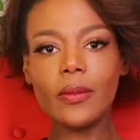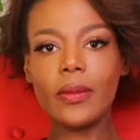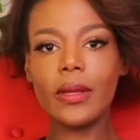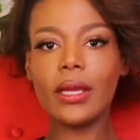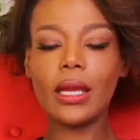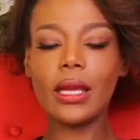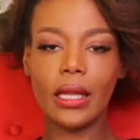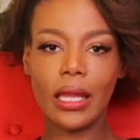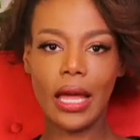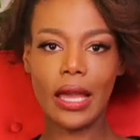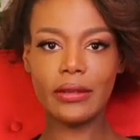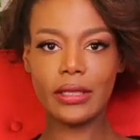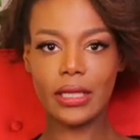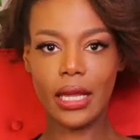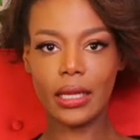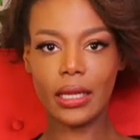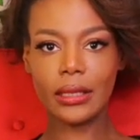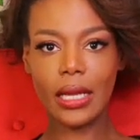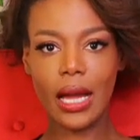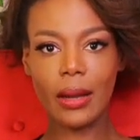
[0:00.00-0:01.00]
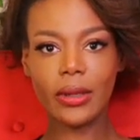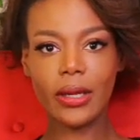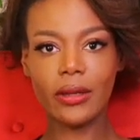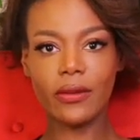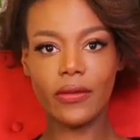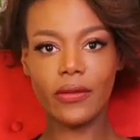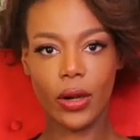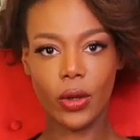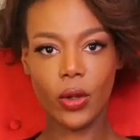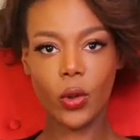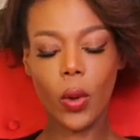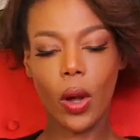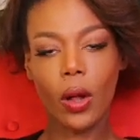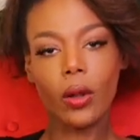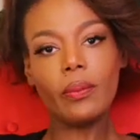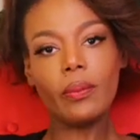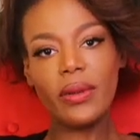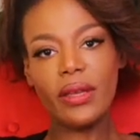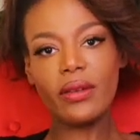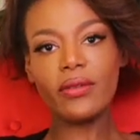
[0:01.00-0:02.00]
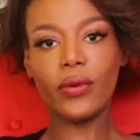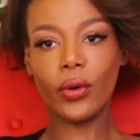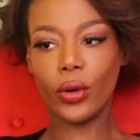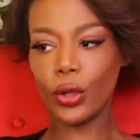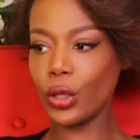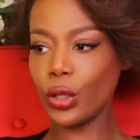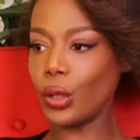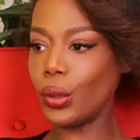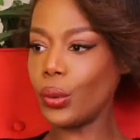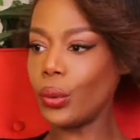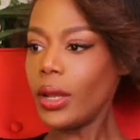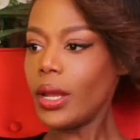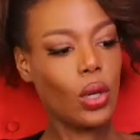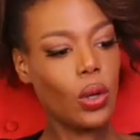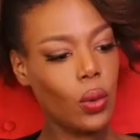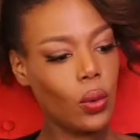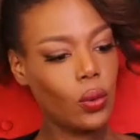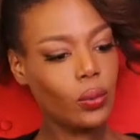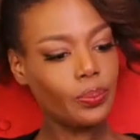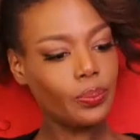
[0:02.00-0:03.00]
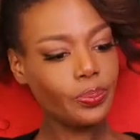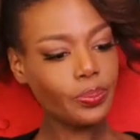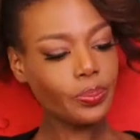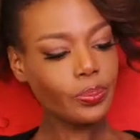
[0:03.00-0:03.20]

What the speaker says: being a lifestyle dom can very well be for you. So,